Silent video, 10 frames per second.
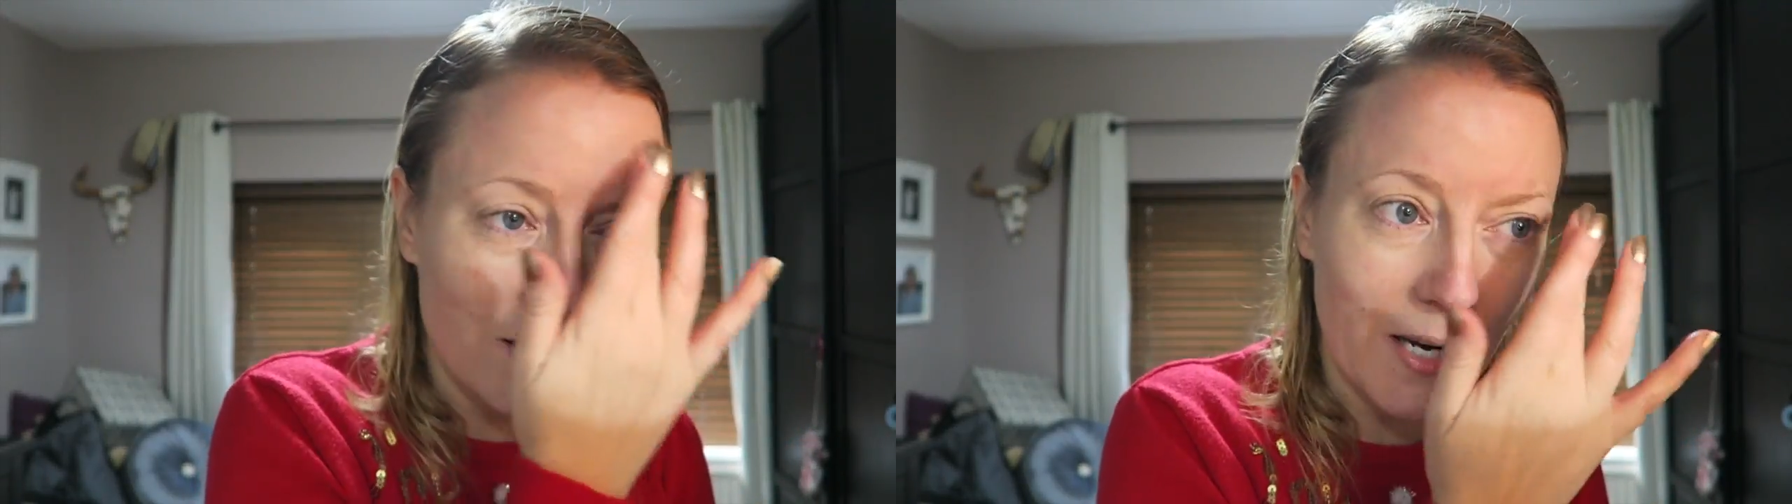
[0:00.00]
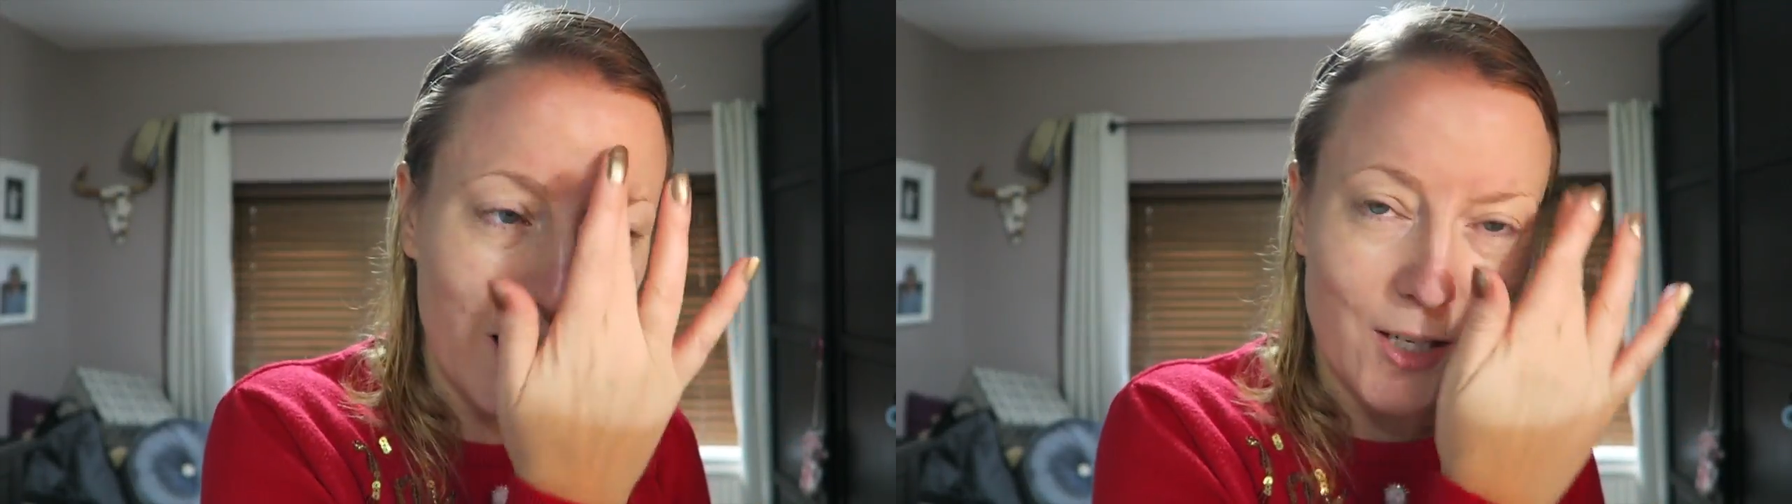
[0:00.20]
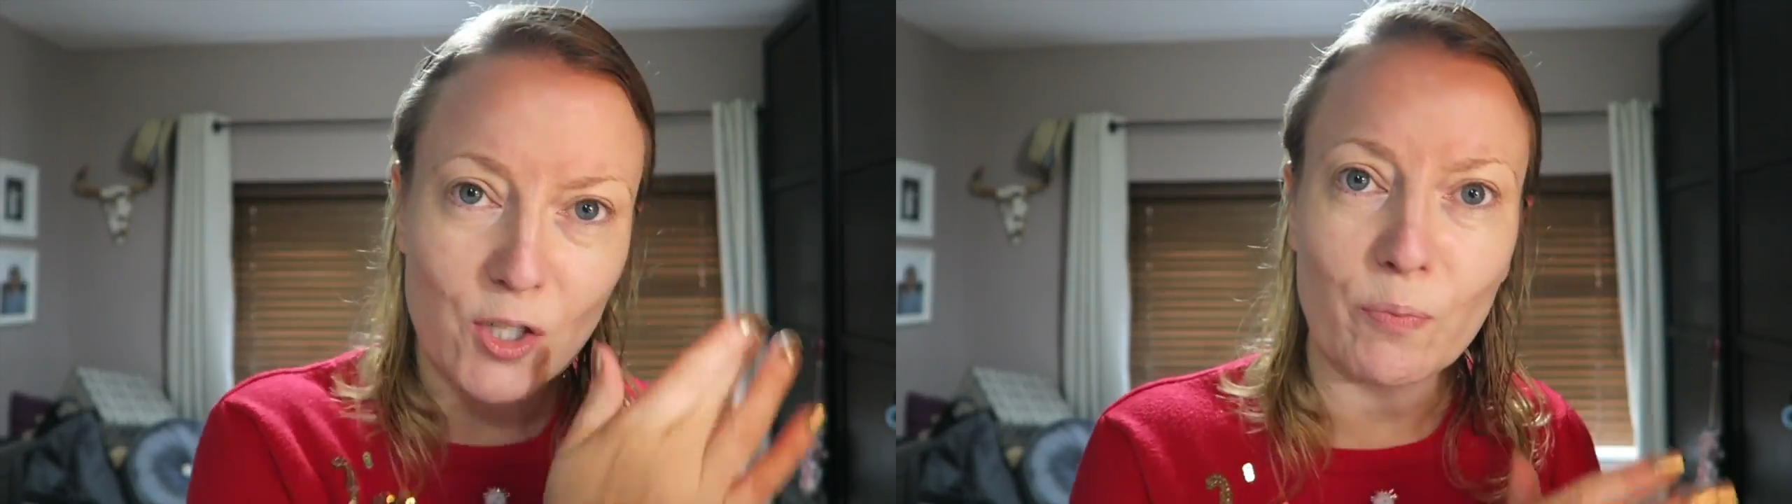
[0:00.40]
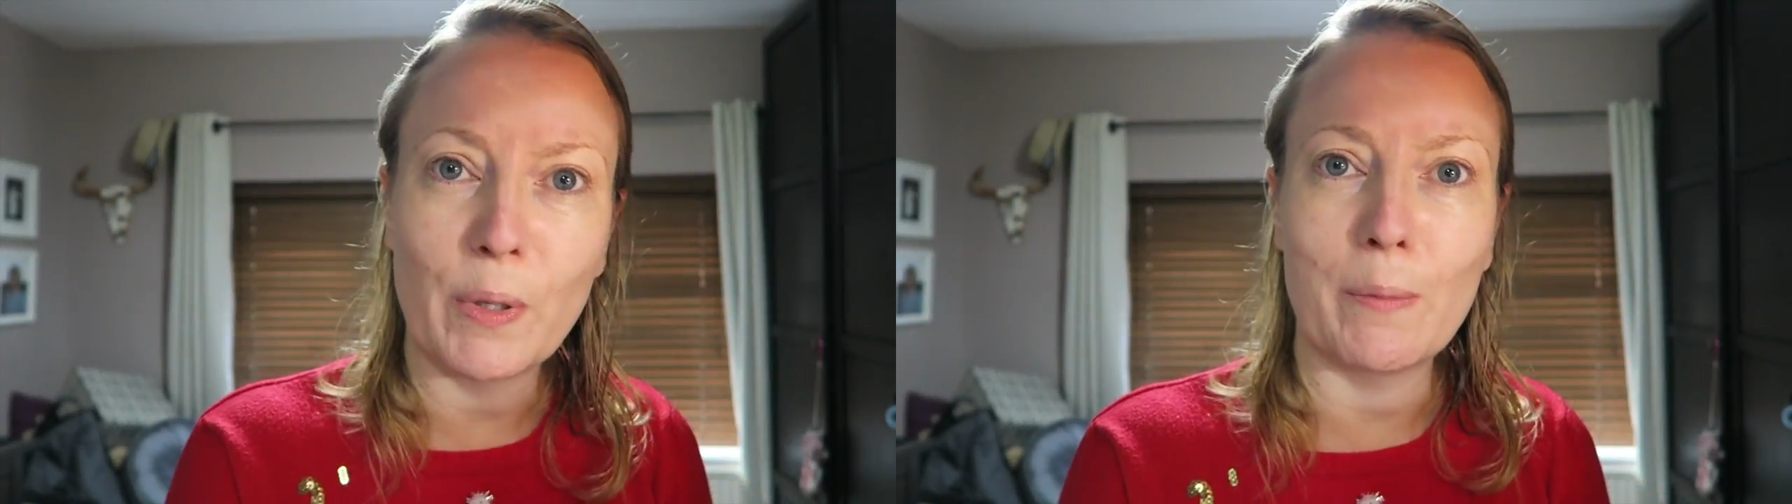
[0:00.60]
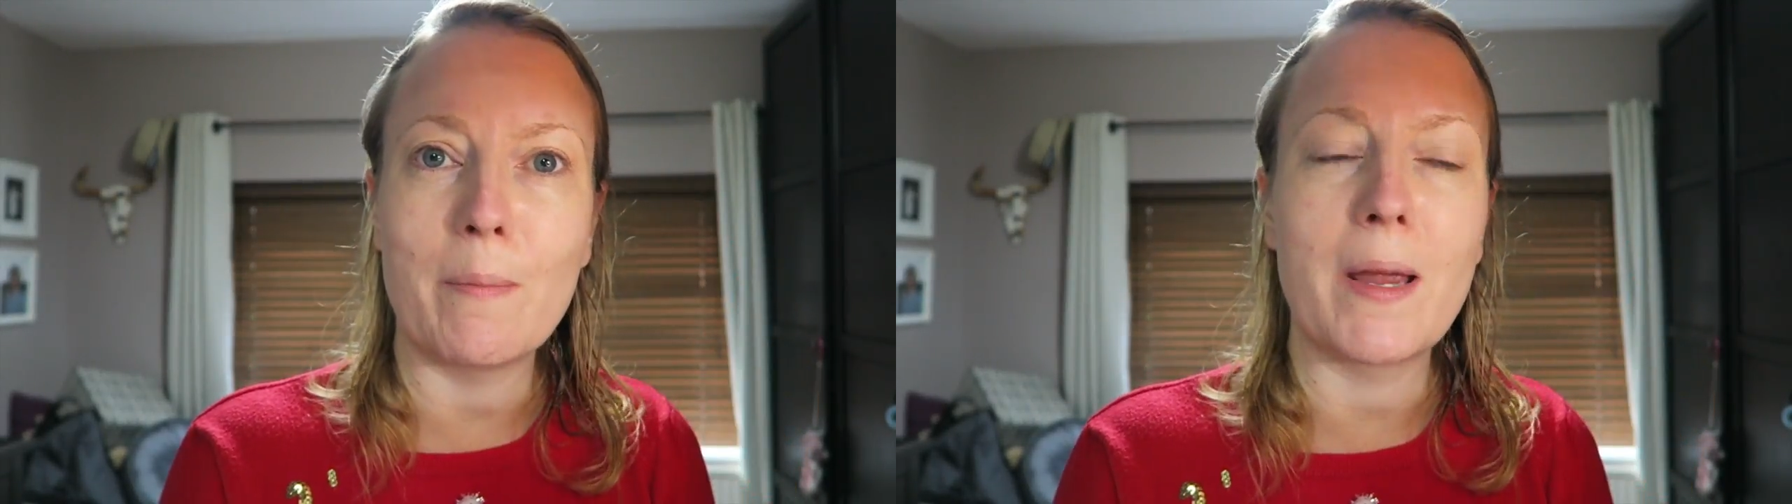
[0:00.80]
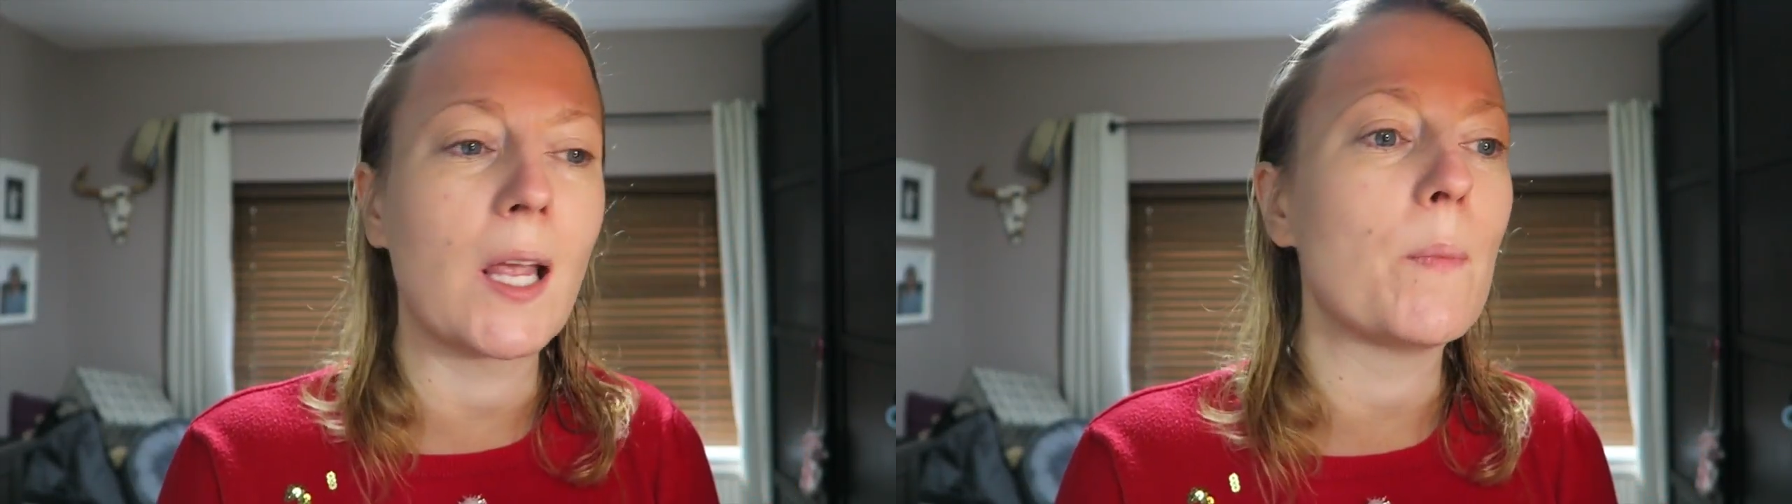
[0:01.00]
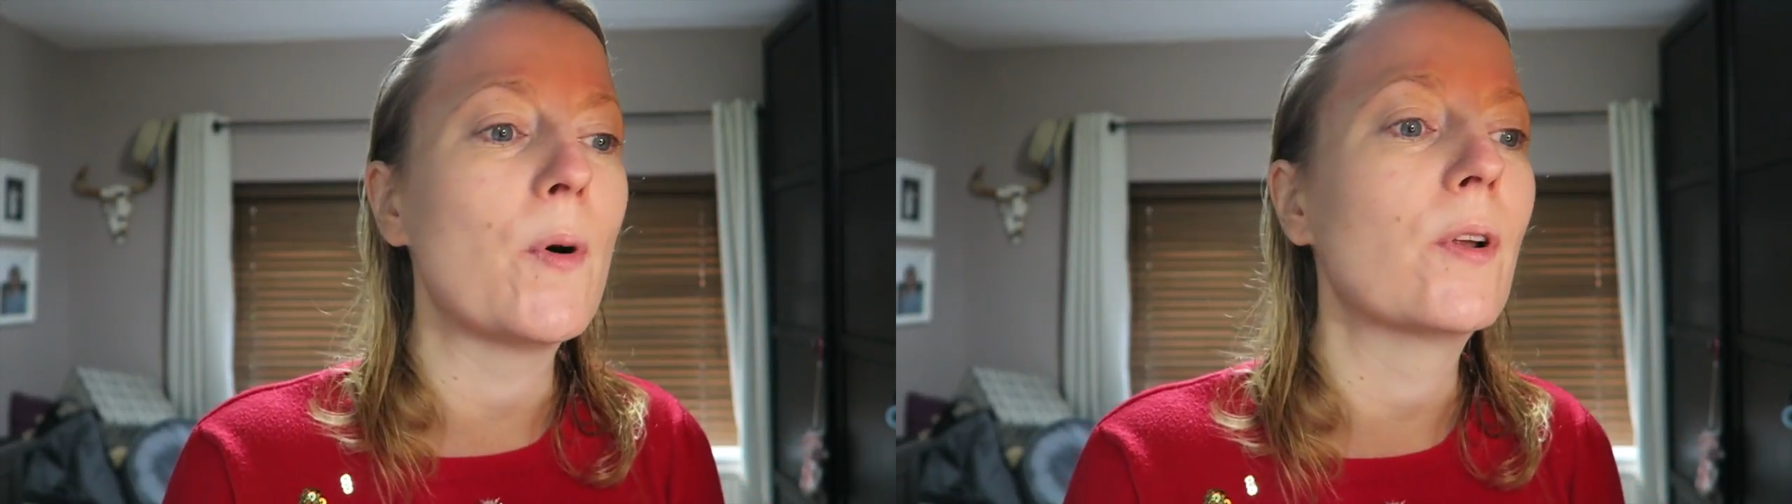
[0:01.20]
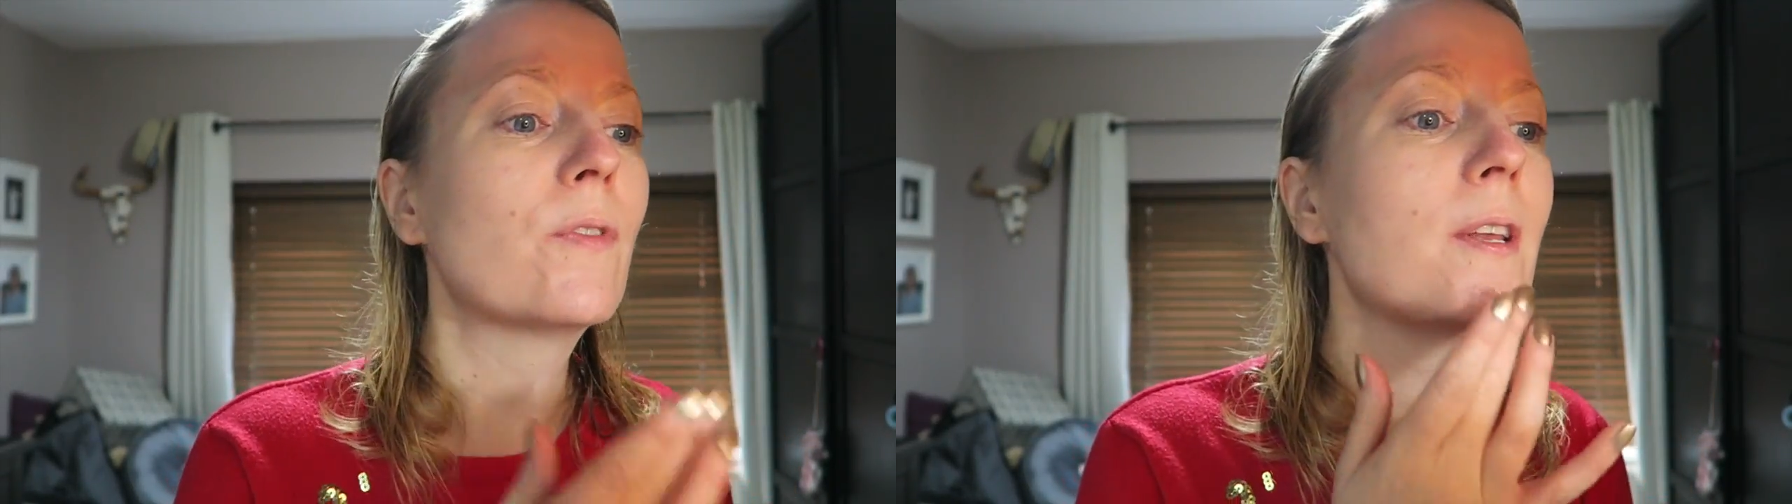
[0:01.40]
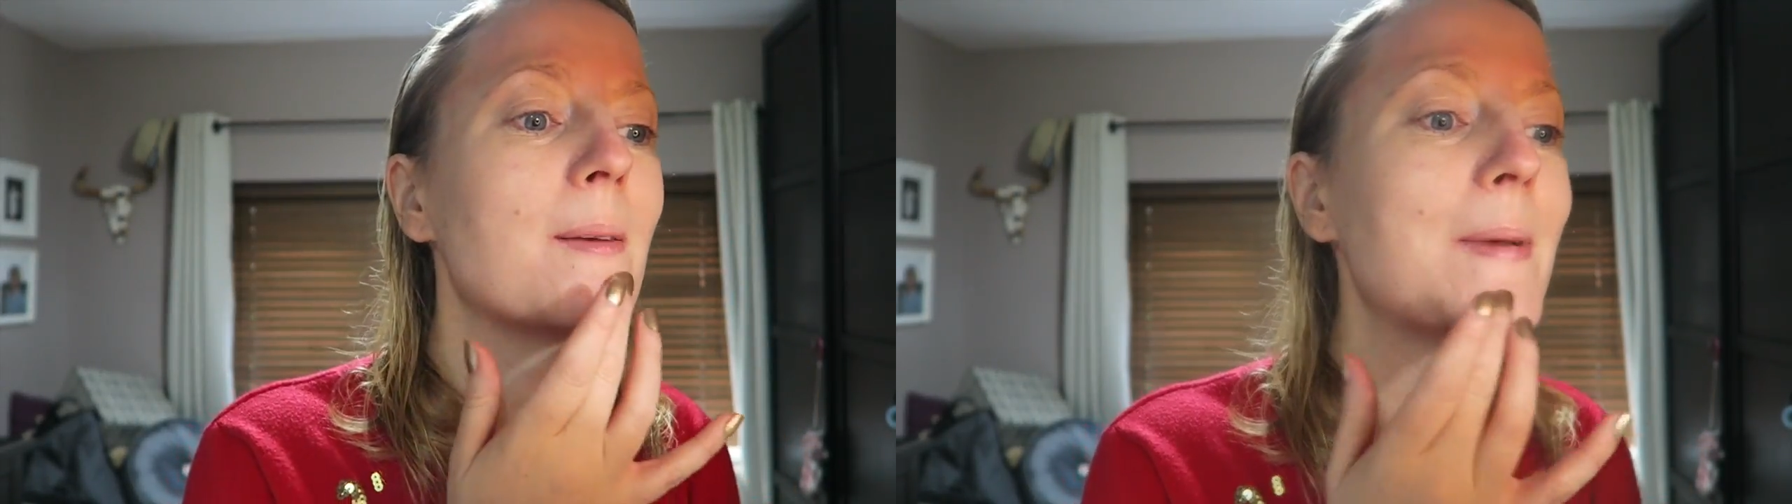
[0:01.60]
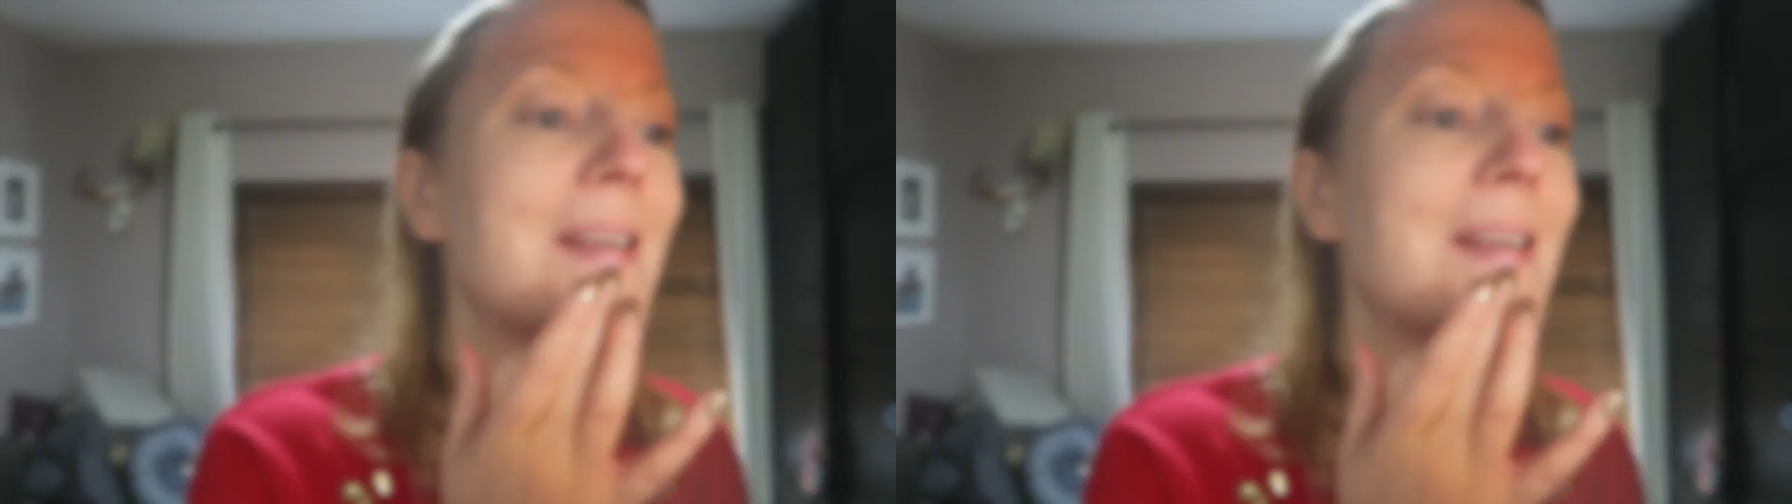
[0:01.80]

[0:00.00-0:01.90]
stage of putting my makeup on, if you know what